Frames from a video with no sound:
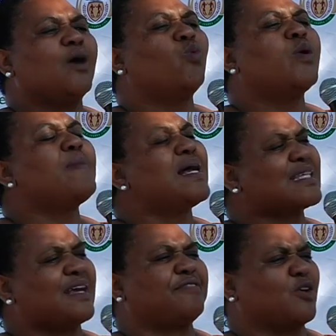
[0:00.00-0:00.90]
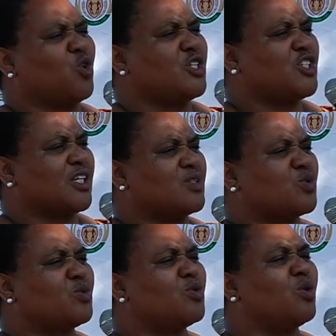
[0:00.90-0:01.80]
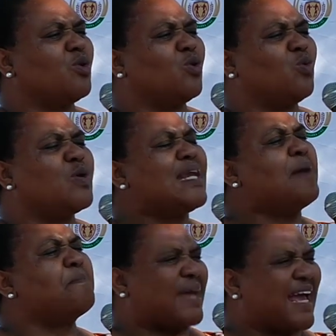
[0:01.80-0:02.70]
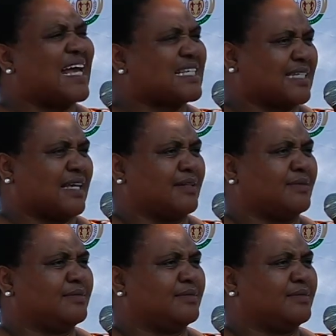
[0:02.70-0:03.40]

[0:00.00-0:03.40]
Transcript: We must have a conscience. You know, unembeza.